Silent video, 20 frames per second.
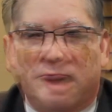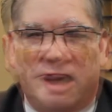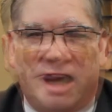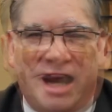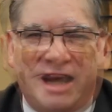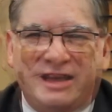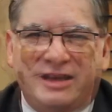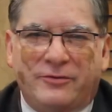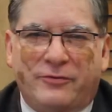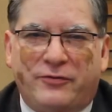
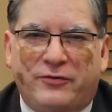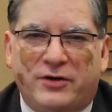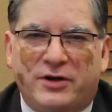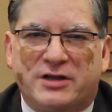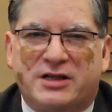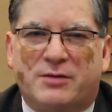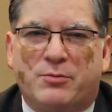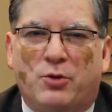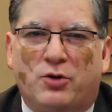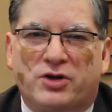I think the
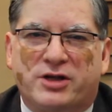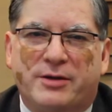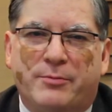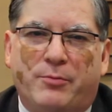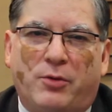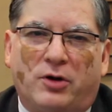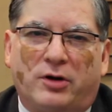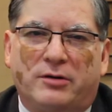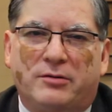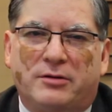first most
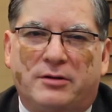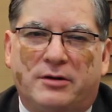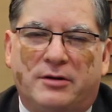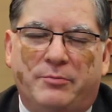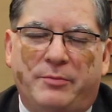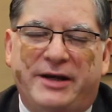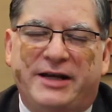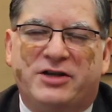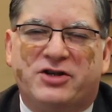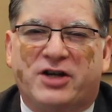
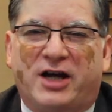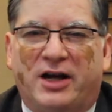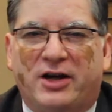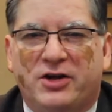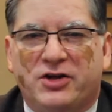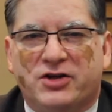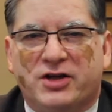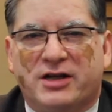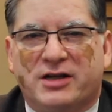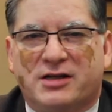important big
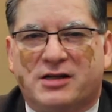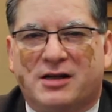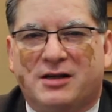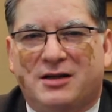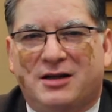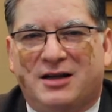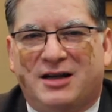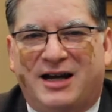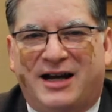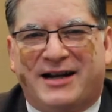challenge is
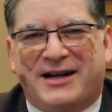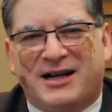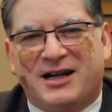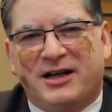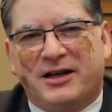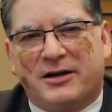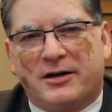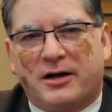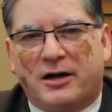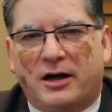a
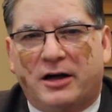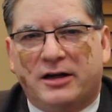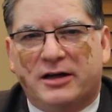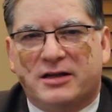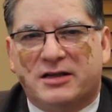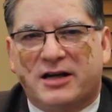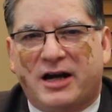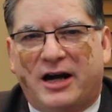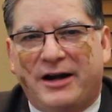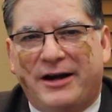clearer
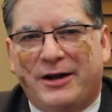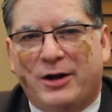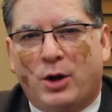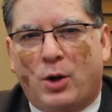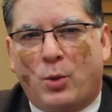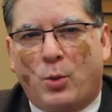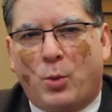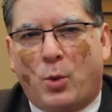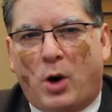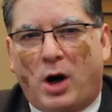understanding
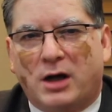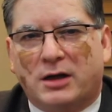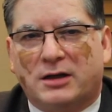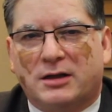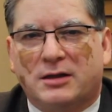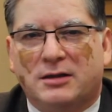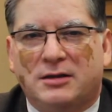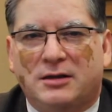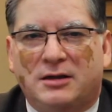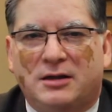of
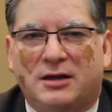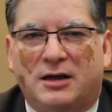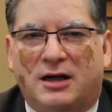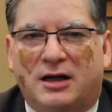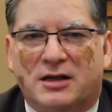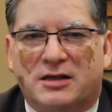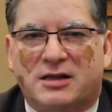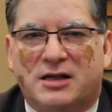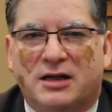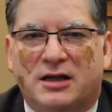what
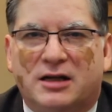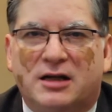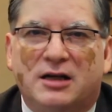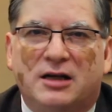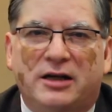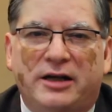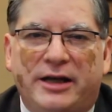a circular